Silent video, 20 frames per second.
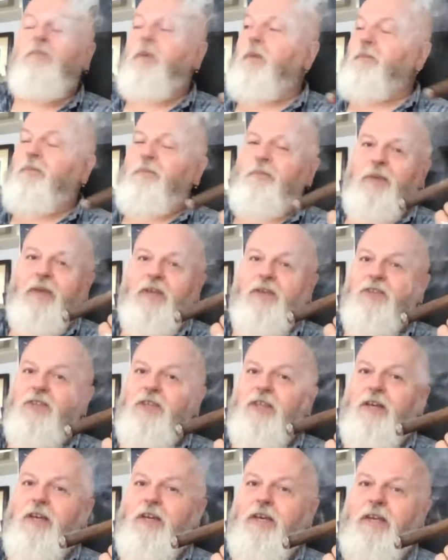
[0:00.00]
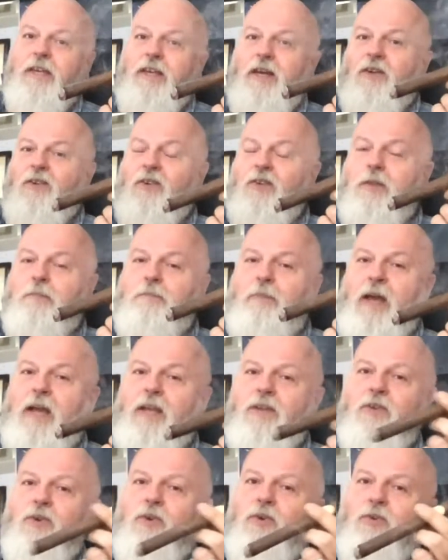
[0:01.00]
But because of the heat, I've got the
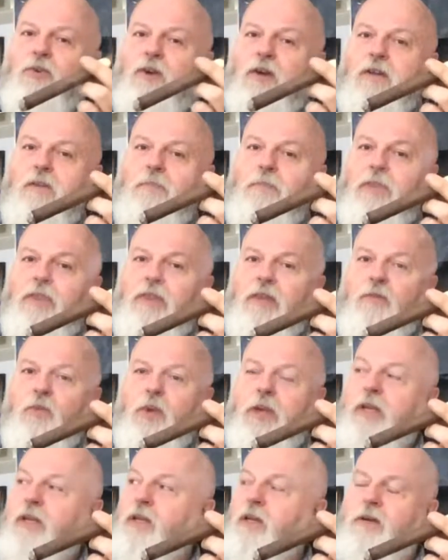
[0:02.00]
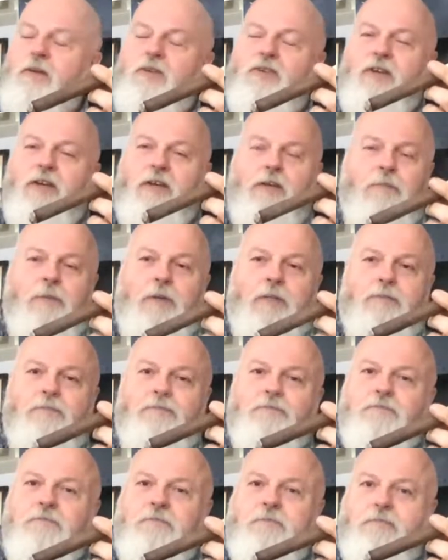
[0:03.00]
back door open, the windows open,
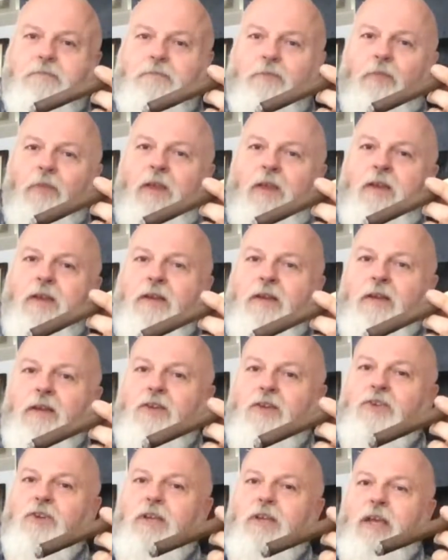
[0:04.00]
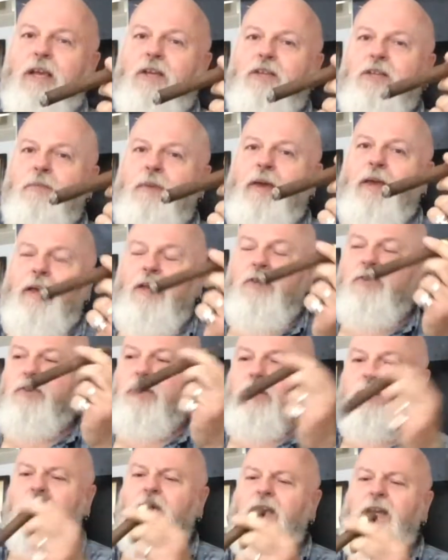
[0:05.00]
trying to get some air
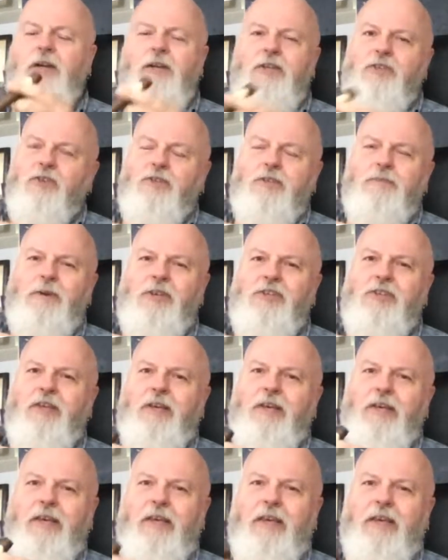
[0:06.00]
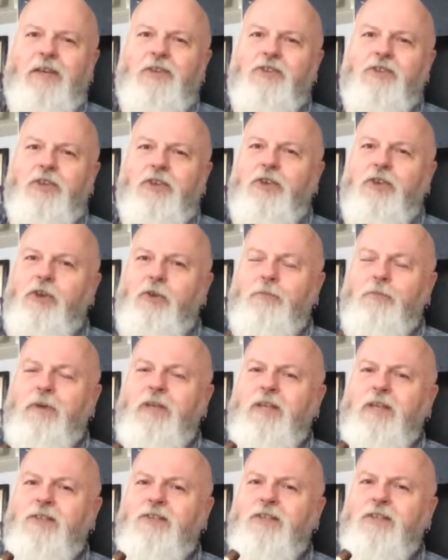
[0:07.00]
through. It's not so much the heat, it's the
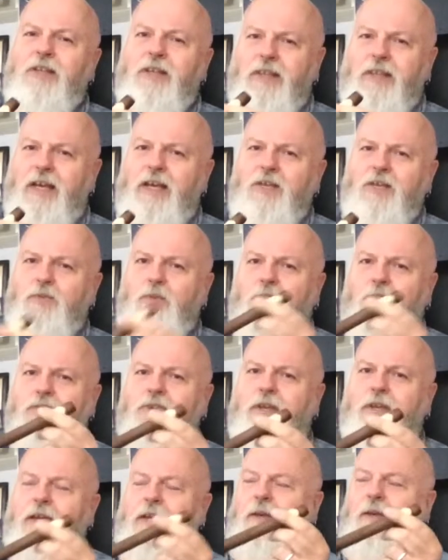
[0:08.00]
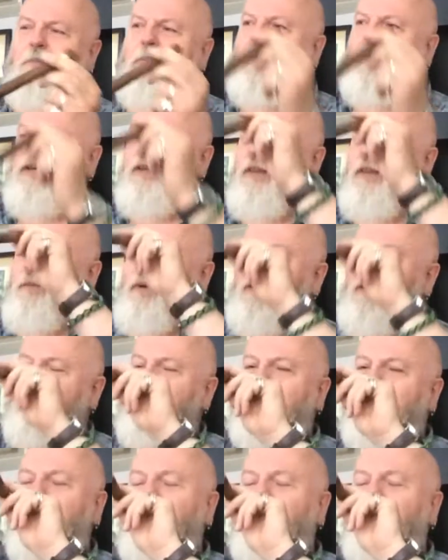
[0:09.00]
humidity. That's what's killing me at the moment.